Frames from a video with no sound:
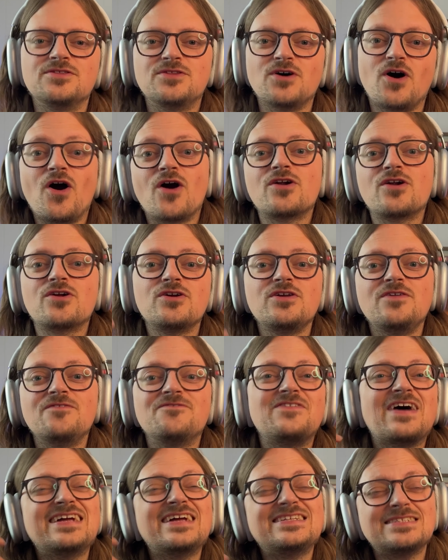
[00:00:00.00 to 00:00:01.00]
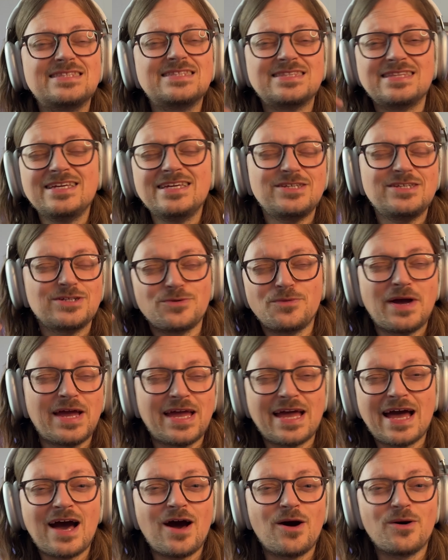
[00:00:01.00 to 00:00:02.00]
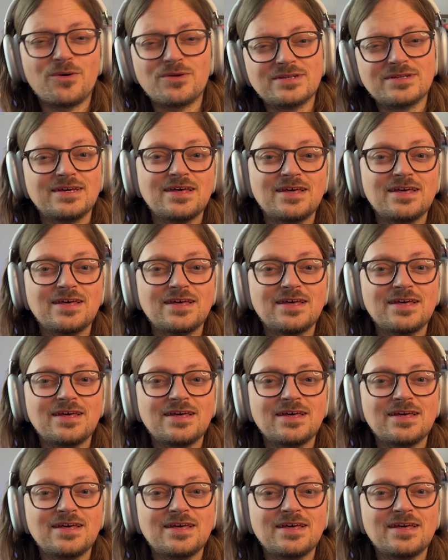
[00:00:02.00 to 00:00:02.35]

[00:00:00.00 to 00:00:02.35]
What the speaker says: harder you fight to think your way out,